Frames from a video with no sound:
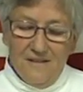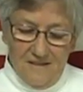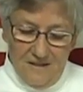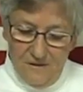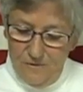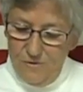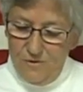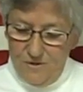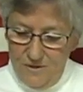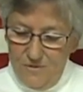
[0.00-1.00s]
Yeah, Uncle
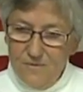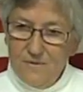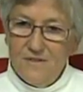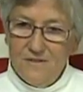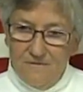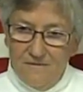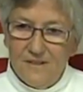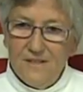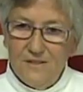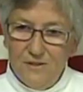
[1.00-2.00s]
George was a
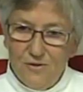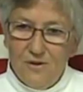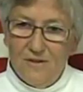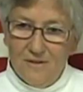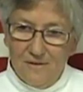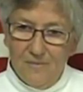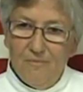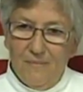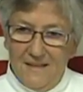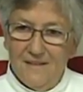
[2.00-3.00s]
very
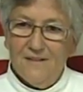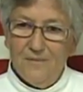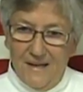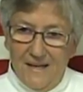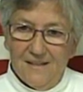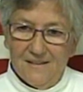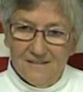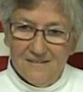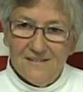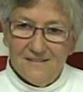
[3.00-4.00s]
strong-minded
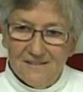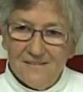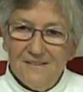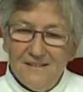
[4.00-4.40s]
man, and.